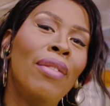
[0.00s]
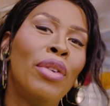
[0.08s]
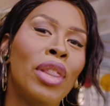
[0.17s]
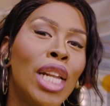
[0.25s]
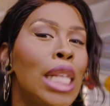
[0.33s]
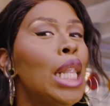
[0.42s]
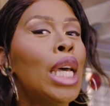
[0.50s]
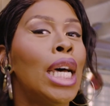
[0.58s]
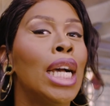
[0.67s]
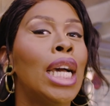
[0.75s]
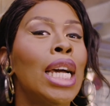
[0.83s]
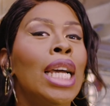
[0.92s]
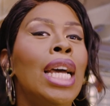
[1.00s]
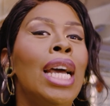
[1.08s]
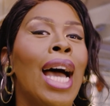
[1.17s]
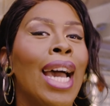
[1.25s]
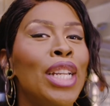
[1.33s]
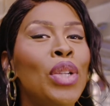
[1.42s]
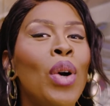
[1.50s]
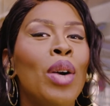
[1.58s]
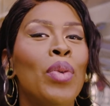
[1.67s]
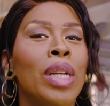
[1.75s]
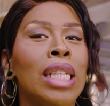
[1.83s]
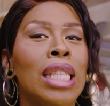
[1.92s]
For the look, I knew I
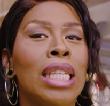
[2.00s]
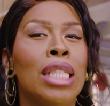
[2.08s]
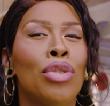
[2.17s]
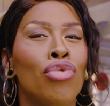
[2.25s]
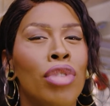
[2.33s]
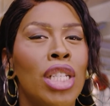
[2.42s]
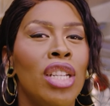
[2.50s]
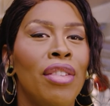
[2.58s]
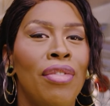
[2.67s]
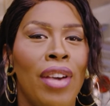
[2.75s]
wanted these rigid